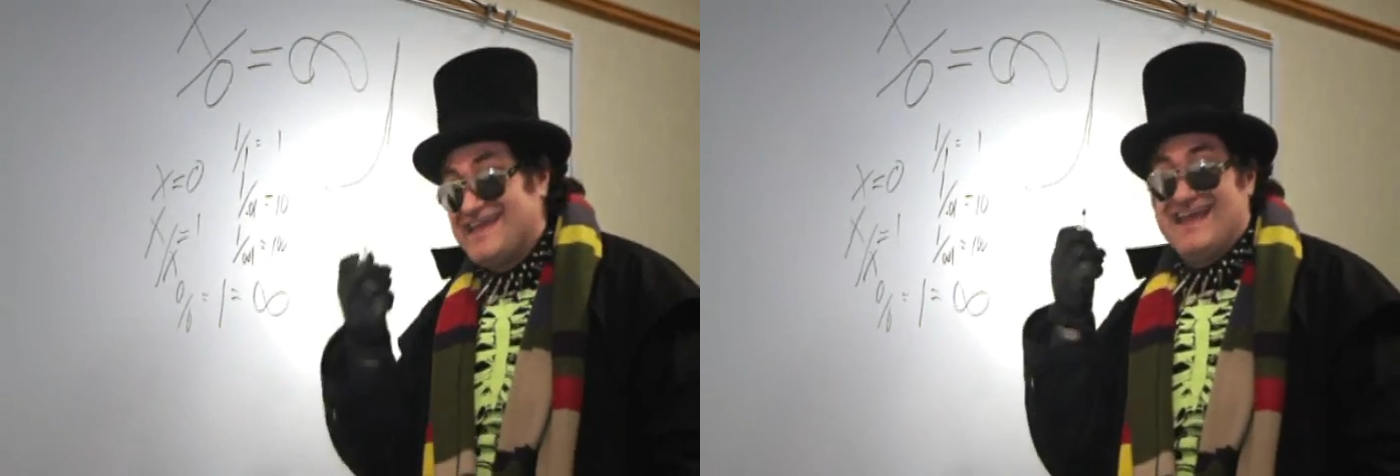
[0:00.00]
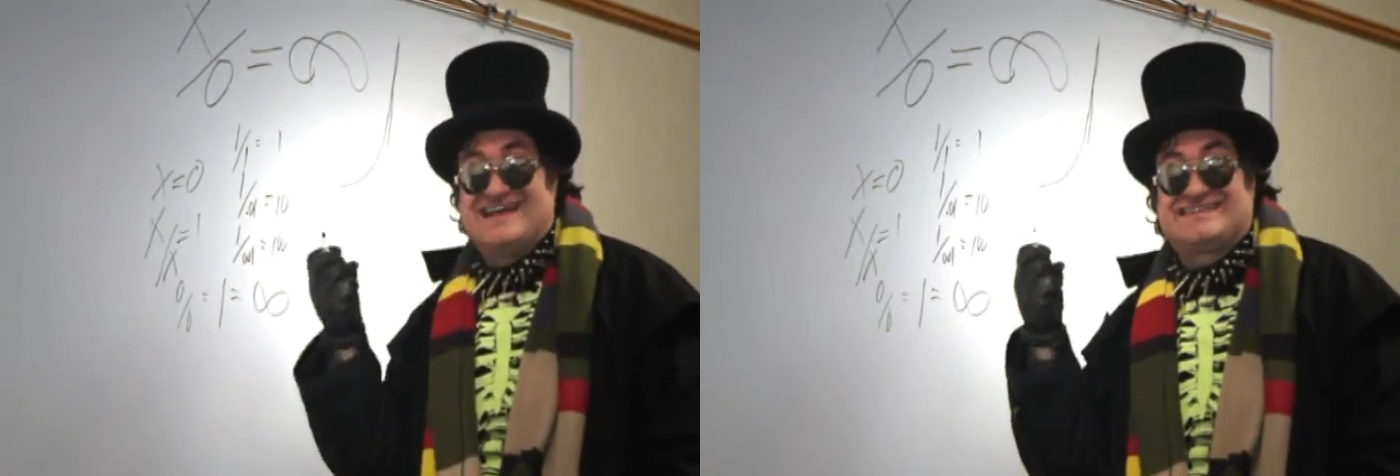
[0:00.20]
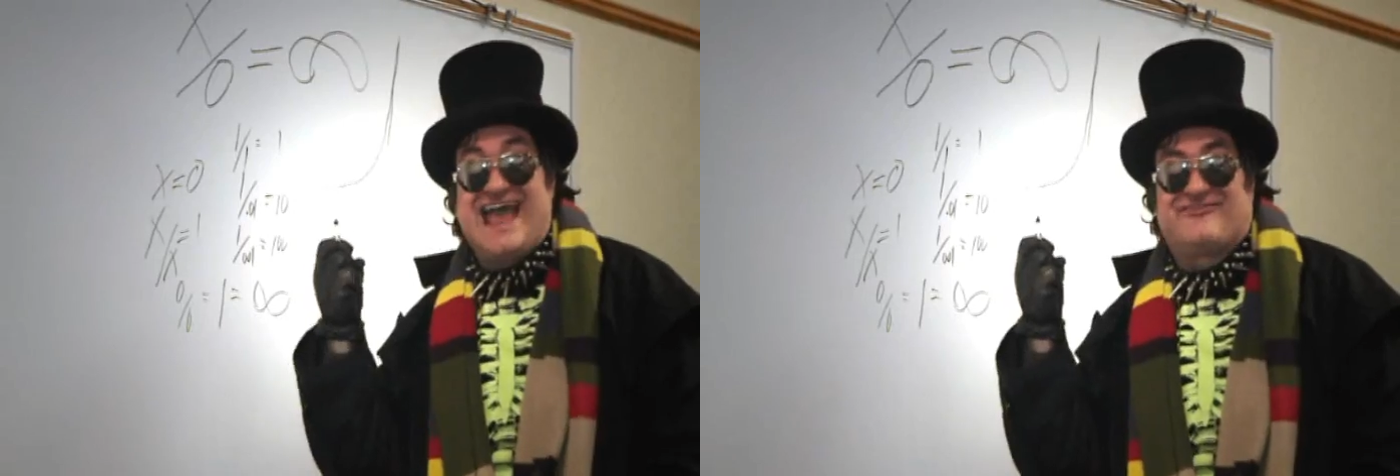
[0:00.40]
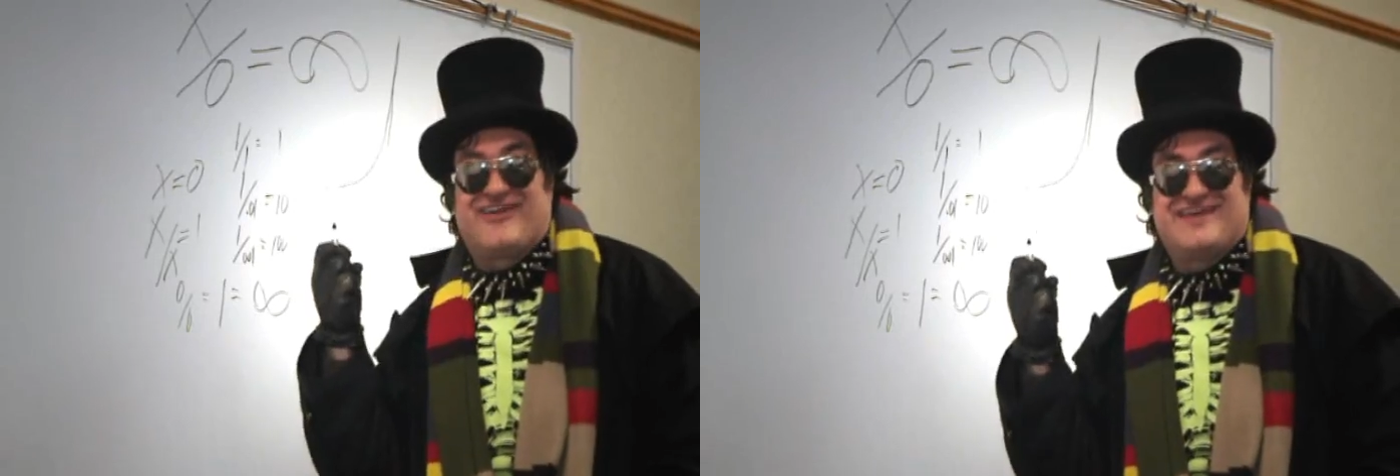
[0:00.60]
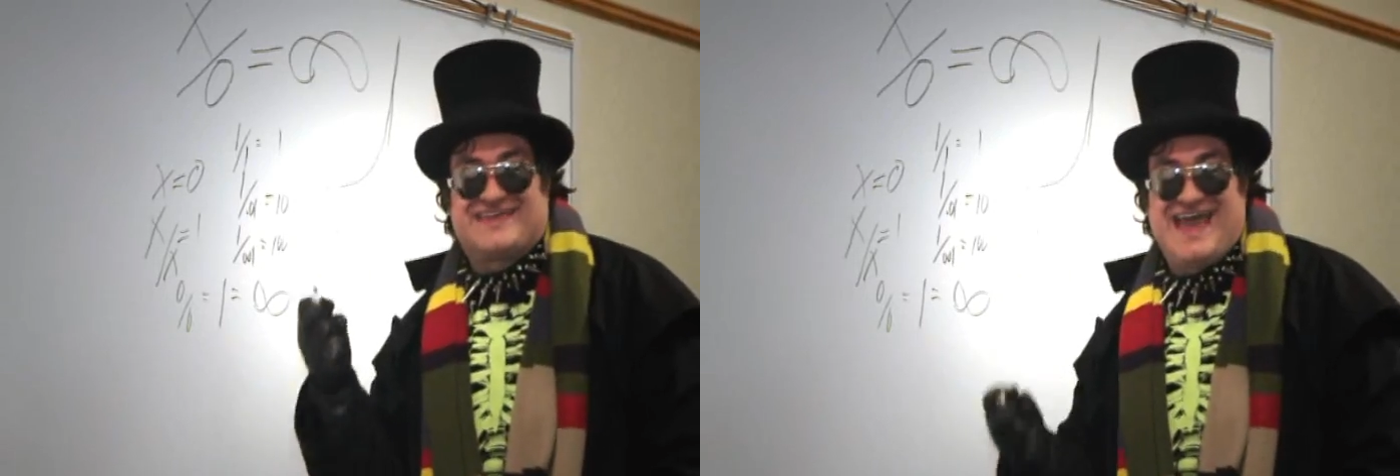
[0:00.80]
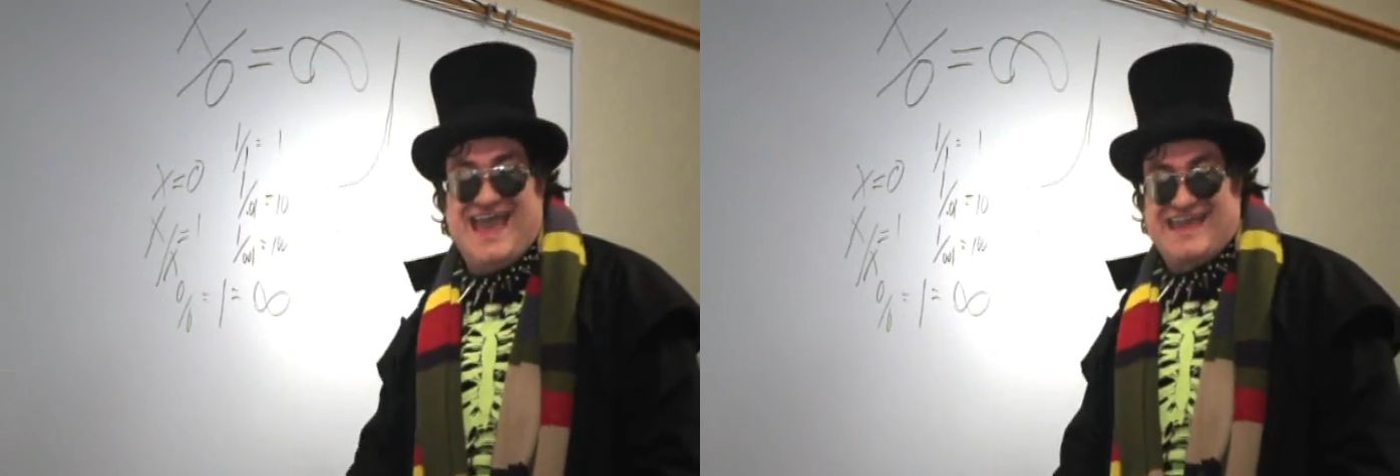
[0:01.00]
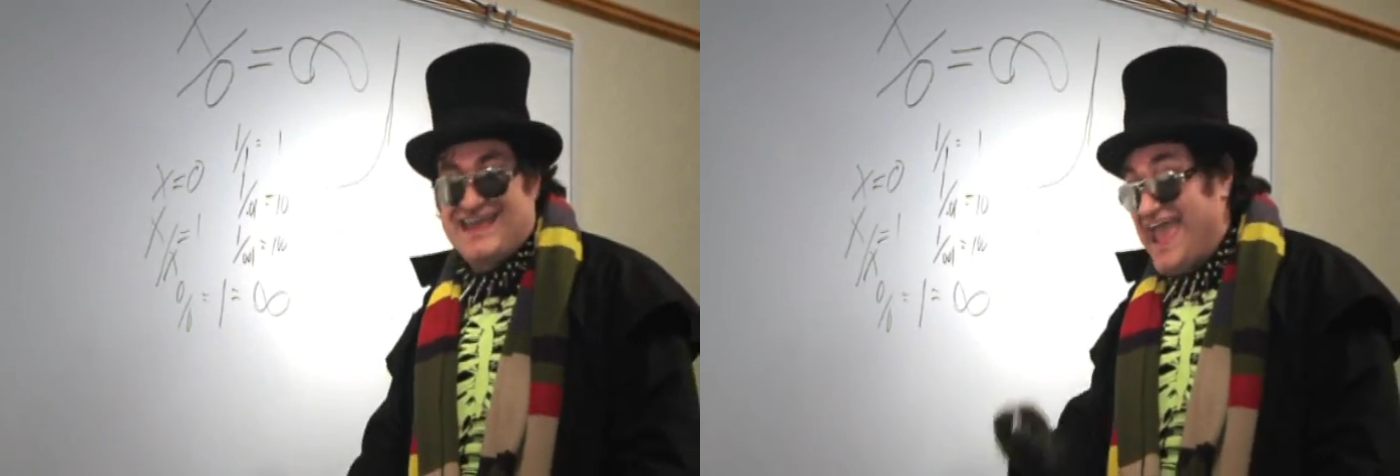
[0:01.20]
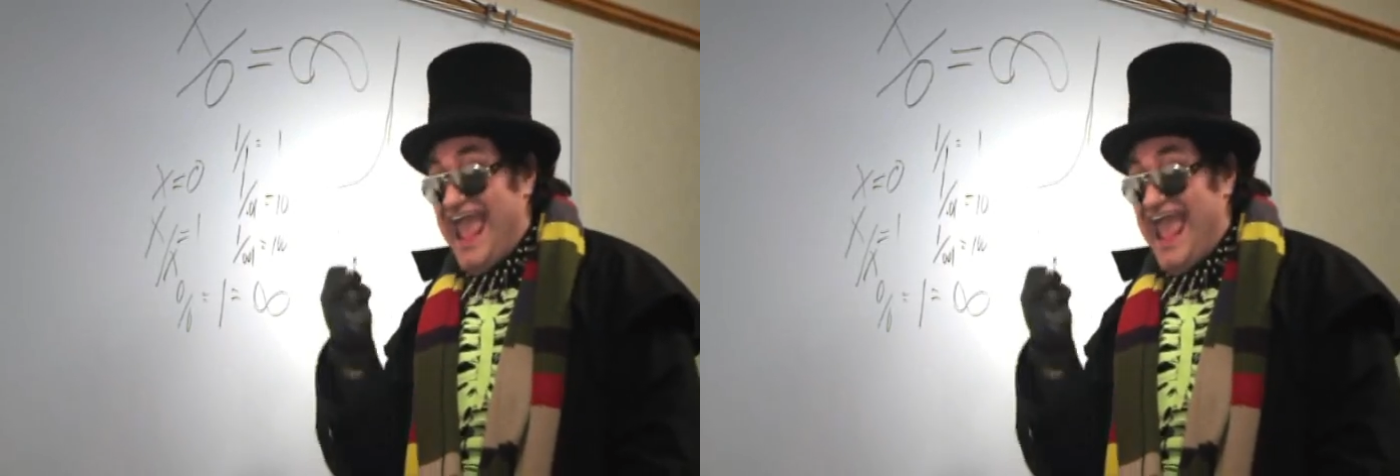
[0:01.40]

is everything